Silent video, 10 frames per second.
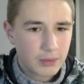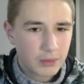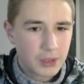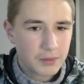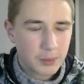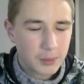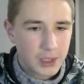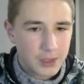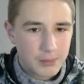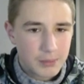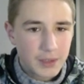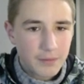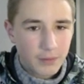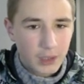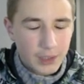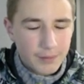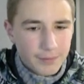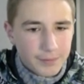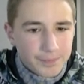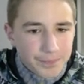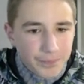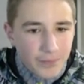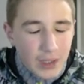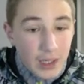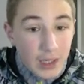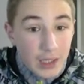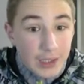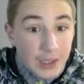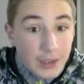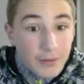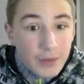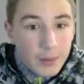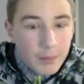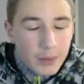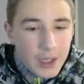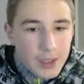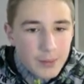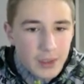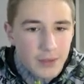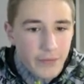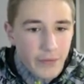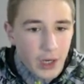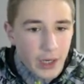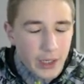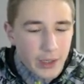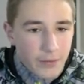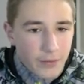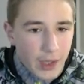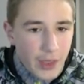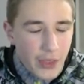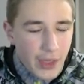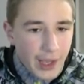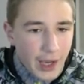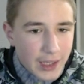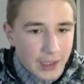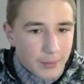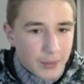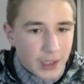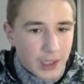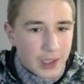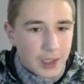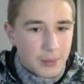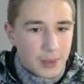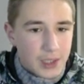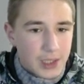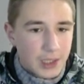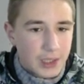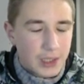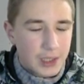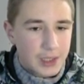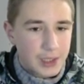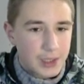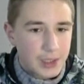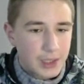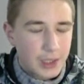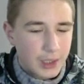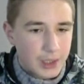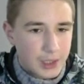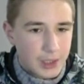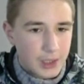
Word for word: what if he plays b5 if he plays b5 I think I can play king b6, knight c6,